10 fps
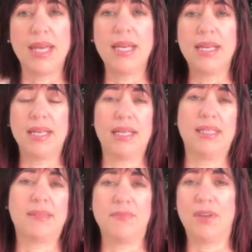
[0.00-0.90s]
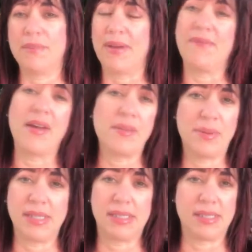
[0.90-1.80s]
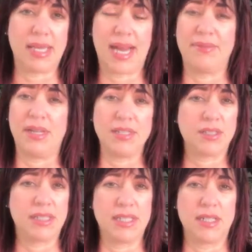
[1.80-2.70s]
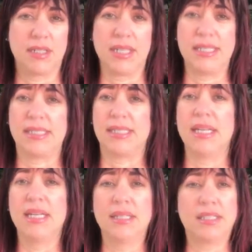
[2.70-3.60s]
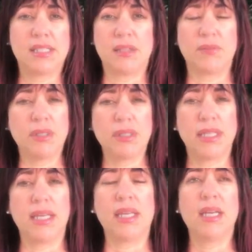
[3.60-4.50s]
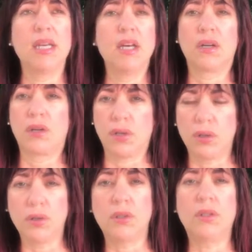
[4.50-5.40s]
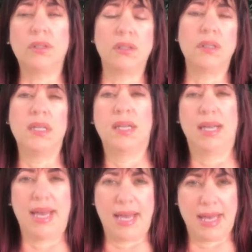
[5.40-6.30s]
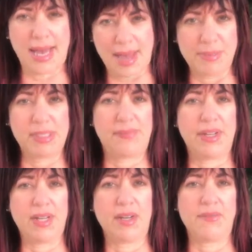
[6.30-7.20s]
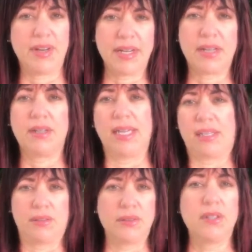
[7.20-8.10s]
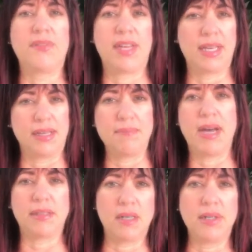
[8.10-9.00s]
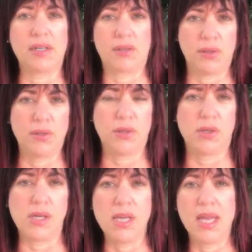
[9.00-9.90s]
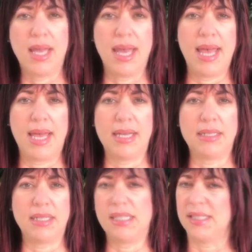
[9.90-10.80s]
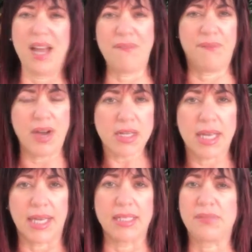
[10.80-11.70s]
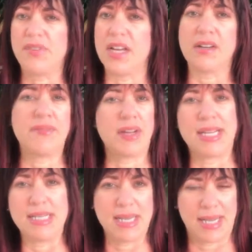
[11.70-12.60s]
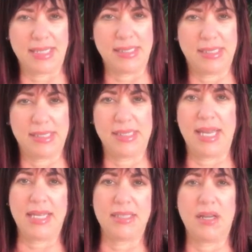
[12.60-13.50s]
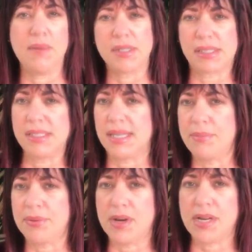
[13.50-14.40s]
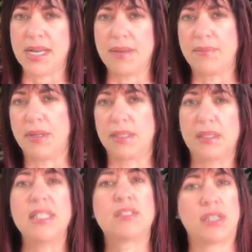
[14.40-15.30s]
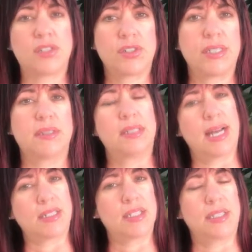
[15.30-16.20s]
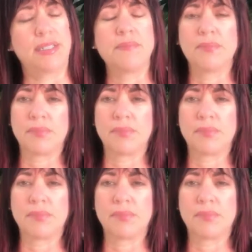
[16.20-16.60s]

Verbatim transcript: It is one of my favorite places to have lunch or dinner. It's just a really cool atmosphere, very like, groovy and mellow and cool. And it's not funky, it's very, very nice and almost contemporary, a little industrial actually.